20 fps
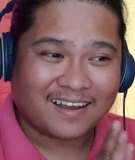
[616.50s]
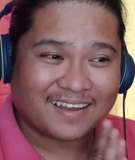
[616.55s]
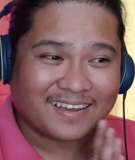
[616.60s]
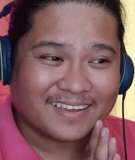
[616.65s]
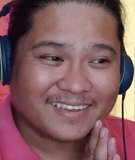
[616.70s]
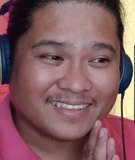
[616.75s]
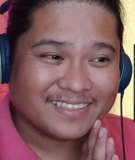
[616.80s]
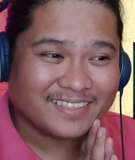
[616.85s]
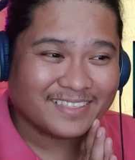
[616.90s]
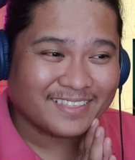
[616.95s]

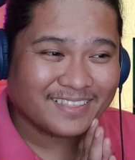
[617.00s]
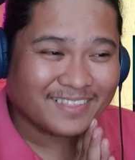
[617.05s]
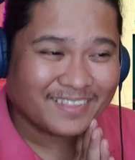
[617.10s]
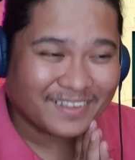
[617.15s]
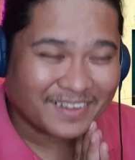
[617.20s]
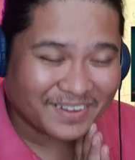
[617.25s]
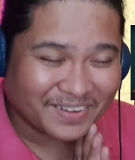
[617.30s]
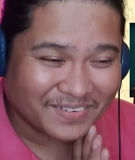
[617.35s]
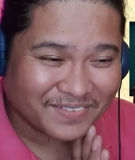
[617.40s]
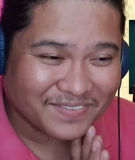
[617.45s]
I
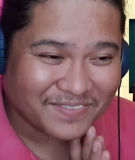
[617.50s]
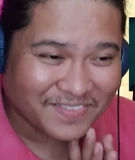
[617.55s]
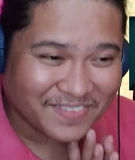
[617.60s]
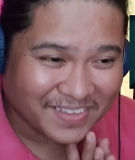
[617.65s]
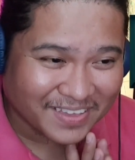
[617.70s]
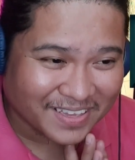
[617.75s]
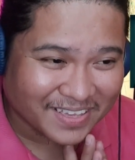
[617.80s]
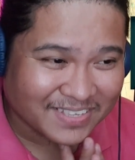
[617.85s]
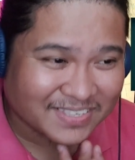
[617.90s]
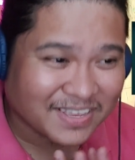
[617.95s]
love
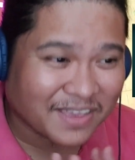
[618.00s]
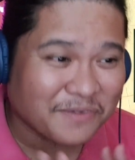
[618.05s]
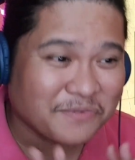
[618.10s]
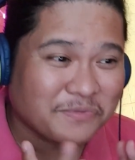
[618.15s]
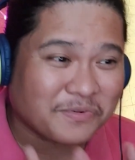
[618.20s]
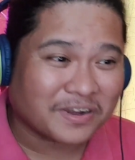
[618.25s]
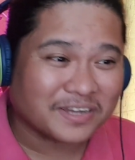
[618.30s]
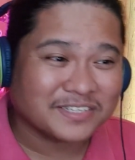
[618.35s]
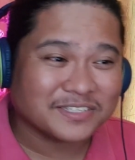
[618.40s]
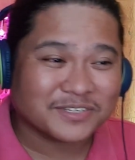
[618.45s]
this. I
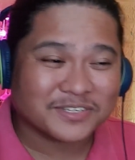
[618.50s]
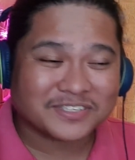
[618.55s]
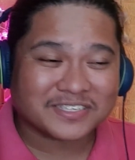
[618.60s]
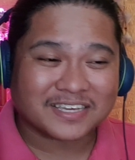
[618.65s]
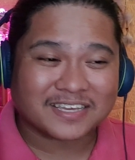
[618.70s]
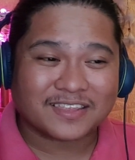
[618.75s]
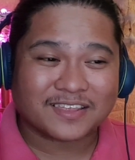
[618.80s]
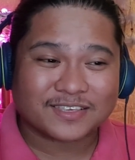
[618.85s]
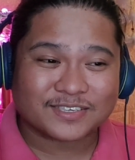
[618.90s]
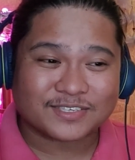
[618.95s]
want to
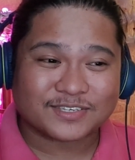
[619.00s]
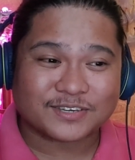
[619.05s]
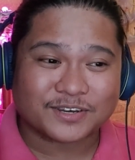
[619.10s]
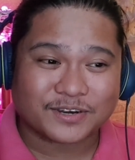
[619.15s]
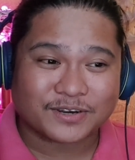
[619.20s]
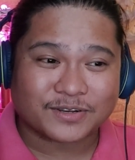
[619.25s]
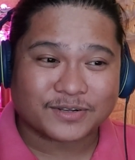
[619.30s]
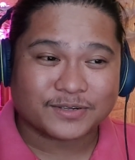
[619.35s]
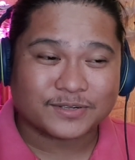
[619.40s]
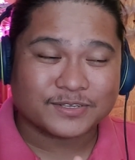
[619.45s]
see these
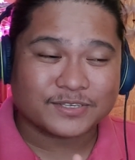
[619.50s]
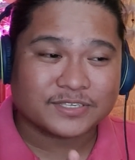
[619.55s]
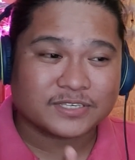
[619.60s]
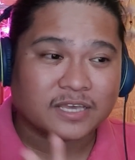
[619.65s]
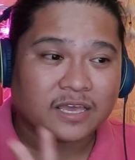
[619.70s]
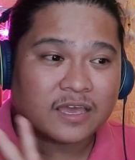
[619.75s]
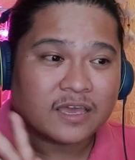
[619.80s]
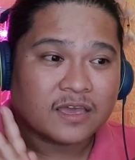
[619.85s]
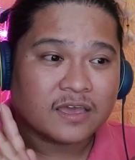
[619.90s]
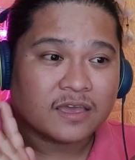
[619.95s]
girls
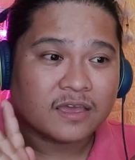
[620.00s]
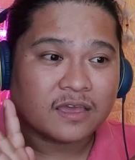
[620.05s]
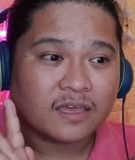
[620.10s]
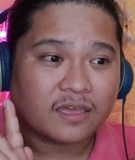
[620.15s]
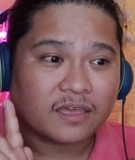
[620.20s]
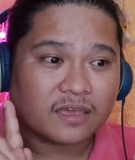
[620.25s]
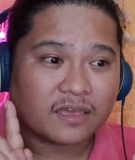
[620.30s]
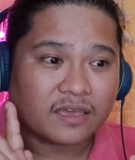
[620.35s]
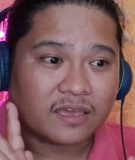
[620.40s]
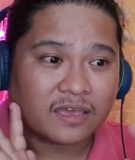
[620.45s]

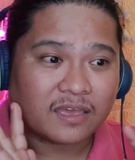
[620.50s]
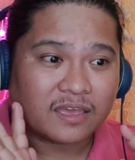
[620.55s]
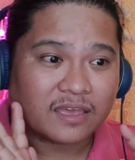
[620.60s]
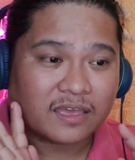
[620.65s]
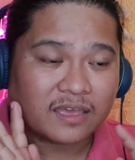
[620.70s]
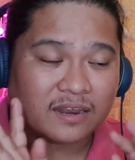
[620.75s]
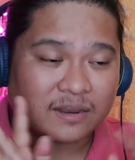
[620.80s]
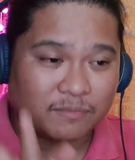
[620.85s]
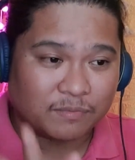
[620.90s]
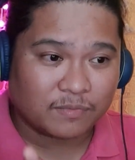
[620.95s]

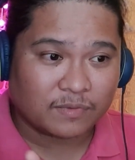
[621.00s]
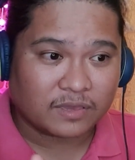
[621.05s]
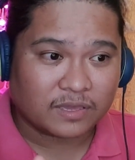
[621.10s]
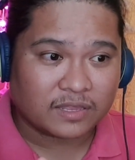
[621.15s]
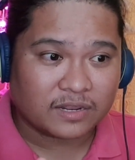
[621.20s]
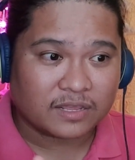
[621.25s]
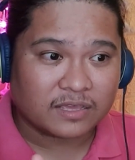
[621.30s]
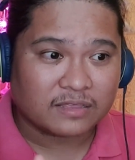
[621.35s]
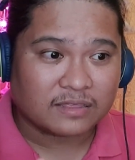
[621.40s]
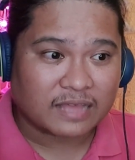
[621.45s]
in
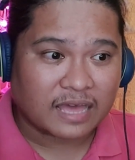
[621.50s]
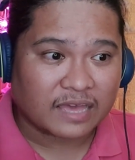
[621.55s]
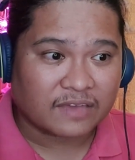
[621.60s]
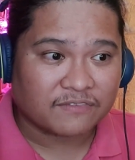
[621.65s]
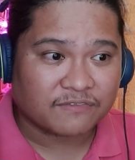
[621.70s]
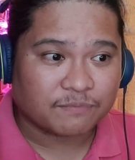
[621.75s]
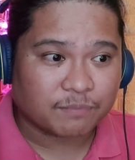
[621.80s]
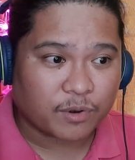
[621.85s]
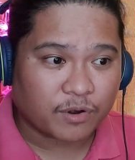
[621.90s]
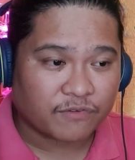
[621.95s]
a
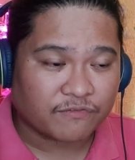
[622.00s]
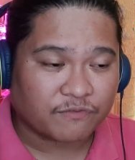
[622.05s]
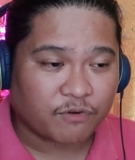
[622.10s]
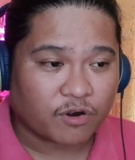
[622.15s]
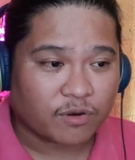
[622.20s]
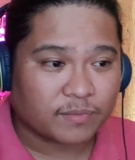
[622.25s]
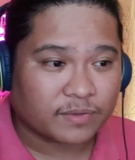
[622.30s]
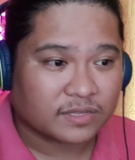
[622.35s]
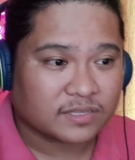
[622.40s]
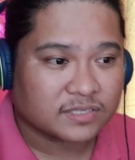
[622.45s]
live
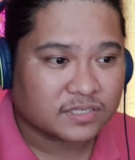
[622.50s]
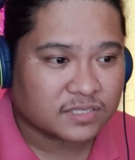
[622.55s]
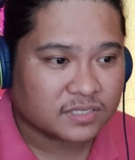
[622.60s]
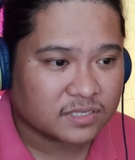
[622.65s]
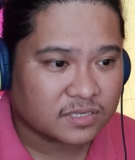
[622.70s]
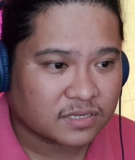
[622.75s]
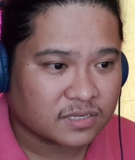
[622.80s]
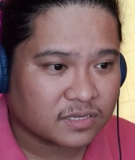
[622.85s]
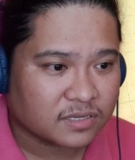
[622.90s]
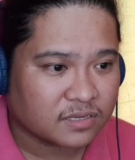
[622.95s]
performance.